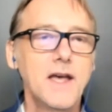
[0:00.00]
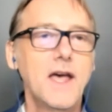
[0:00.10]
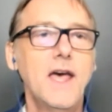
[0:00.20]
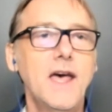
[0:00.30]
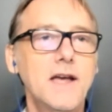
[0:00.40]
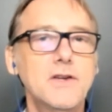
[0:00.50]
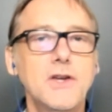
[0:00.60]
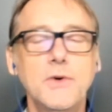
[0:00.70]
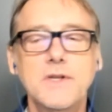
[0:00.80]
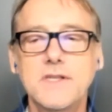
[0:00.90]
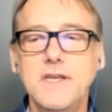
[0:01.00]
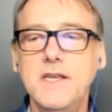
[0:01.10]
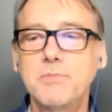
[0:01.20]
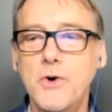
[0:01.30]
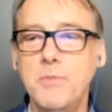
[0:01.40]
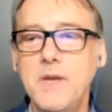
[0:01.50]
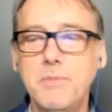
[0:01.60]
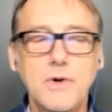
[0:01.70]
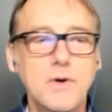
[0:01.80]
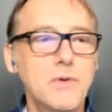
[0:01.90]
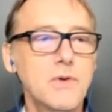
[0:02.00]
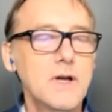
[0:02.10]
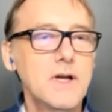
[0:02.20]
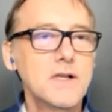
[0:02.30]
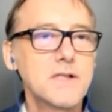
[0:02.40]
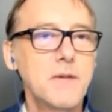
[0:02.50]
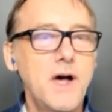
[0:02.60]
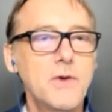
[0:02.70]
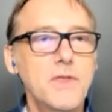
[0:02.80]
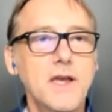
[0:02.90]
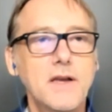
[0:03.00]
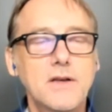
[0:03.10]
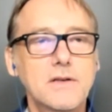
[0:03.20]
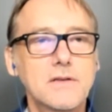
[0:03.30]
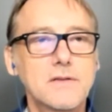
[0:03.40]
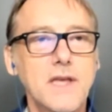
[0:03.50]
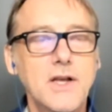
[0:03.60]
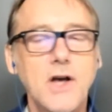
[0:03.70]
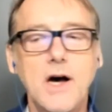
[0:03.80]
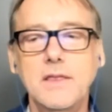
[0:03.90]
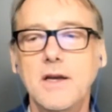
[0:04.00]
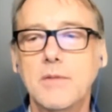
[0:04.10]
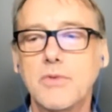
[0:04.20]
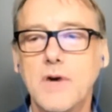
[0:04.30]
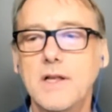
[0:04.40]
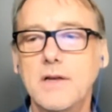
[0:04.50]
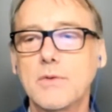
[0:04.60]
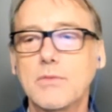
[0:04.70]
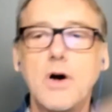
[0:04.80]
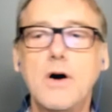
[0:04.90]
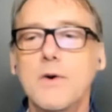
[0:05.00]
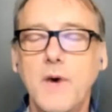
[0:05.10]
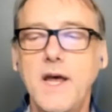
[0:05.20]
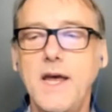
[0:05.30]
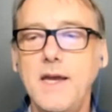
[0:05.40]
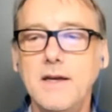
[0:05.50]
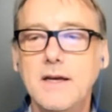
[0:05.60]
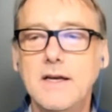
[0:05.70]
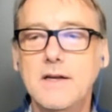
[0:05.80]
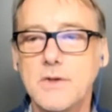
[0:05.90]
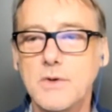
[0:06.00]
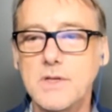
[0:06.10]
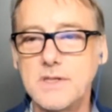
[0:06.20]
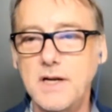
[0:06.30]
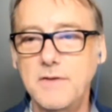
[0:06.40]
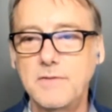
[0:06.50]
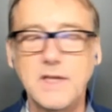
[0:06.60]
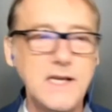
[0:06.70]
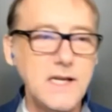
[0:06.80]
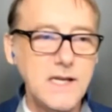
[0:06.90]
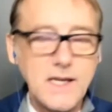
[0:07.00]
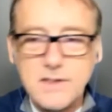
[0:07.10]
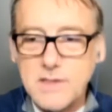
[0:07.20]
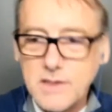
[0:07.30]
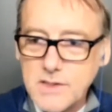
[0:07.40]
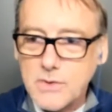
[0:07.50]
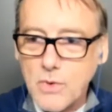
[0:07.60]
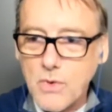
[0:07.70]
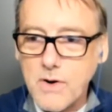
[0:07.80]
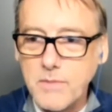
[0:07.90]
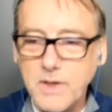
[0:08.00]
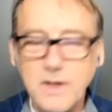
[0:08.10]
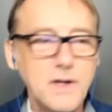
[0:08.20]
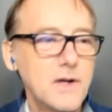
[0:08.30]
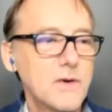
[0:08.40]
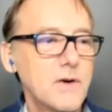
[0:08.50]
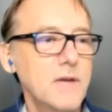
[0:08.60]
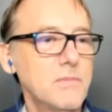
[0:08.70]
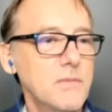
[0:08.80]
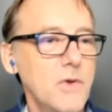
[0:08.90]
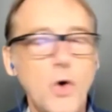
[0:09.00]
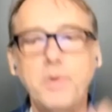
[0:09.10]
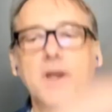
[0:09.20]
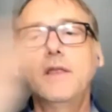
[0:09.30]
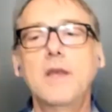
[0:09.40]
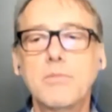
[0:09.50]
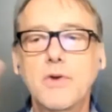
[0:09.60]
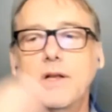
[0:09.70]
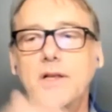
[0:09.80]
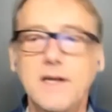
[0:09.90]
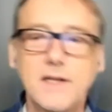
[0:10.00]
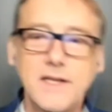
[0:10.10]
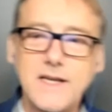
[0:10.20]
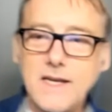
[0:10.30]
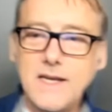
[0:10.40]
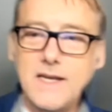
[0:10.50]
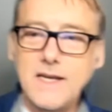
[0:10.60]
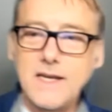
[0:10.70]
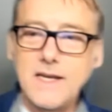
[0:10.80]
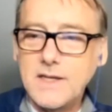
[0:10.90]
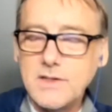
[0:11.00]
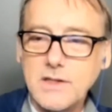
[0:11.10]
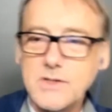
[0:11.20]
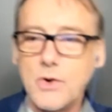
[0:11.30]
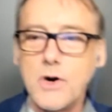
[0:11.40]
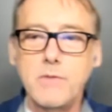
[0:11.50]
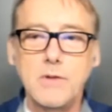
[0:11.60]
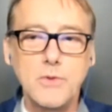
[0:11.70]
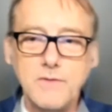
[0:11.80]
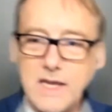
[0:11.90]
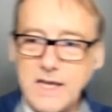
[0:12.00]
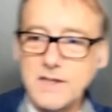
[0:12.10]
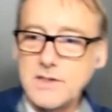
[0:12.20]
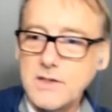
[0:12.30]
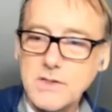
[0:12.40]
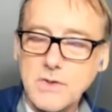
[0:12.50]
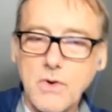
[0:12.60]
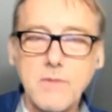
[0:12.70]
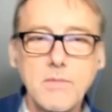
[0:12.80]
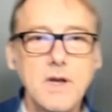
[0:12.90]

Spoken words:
And you would see these poor people, somehow they got the umbrella the wrong way. So instead of leaning into the storm, right, opening the umbrella and leaning into the storm and moving into the storm,